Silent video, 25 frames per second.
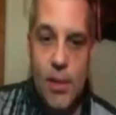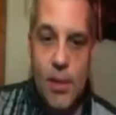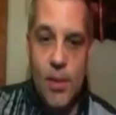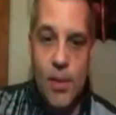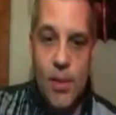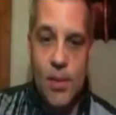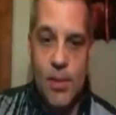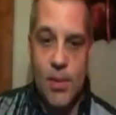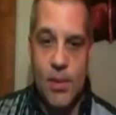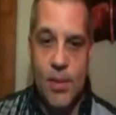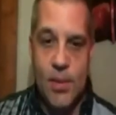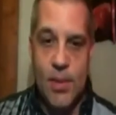it though?
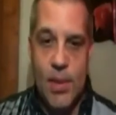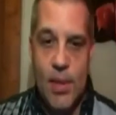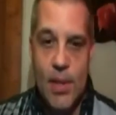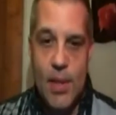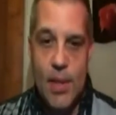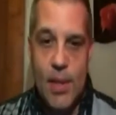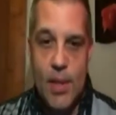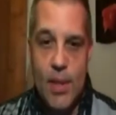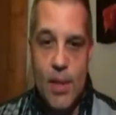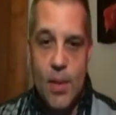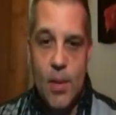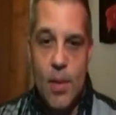
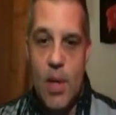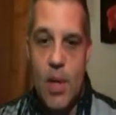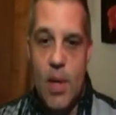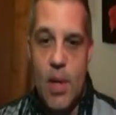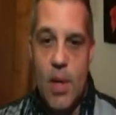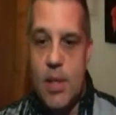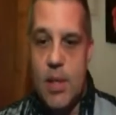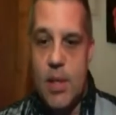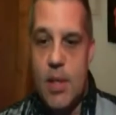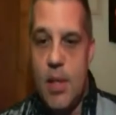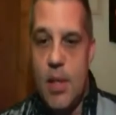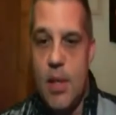Yeah.
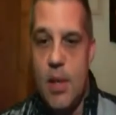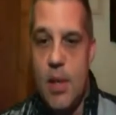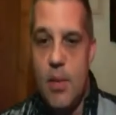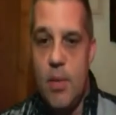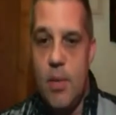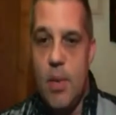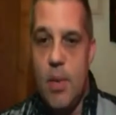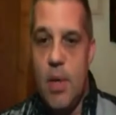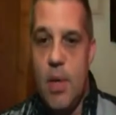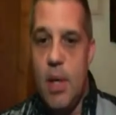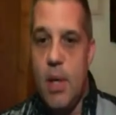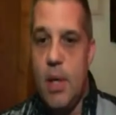Well, I'll tell
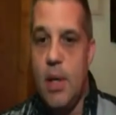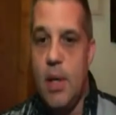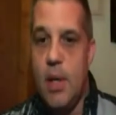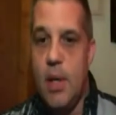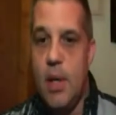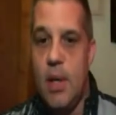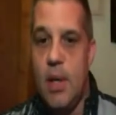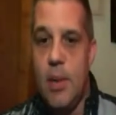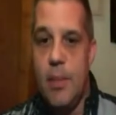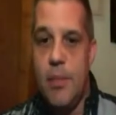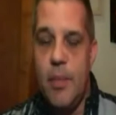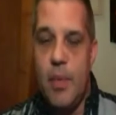you what.
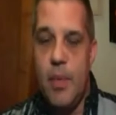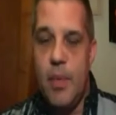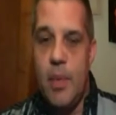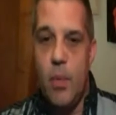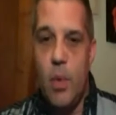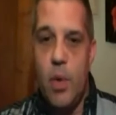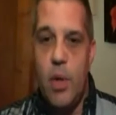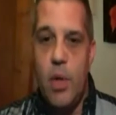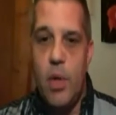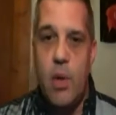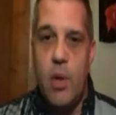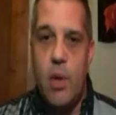Um,
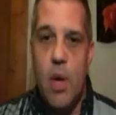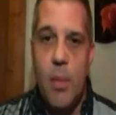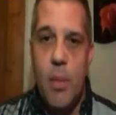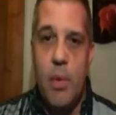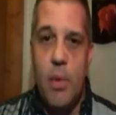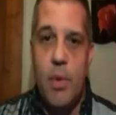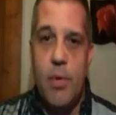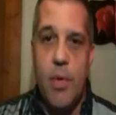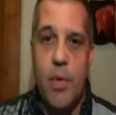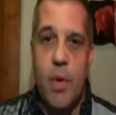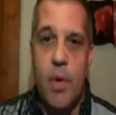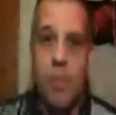where are you
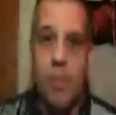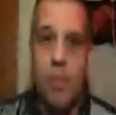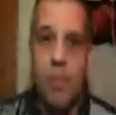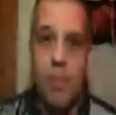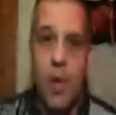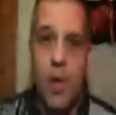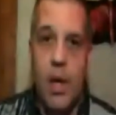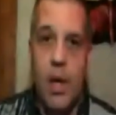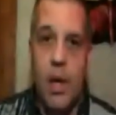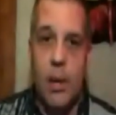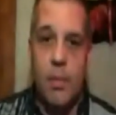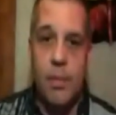coming
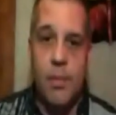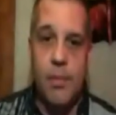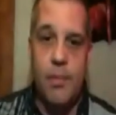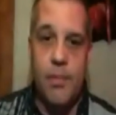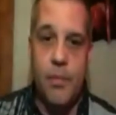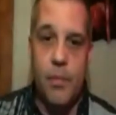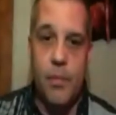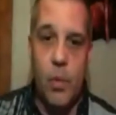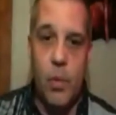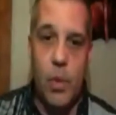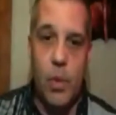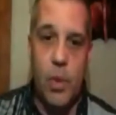from, Rob?
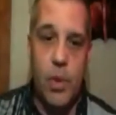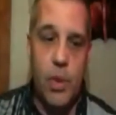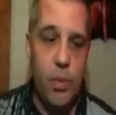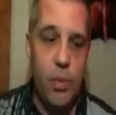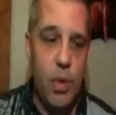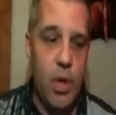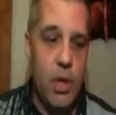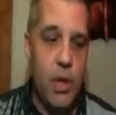Where I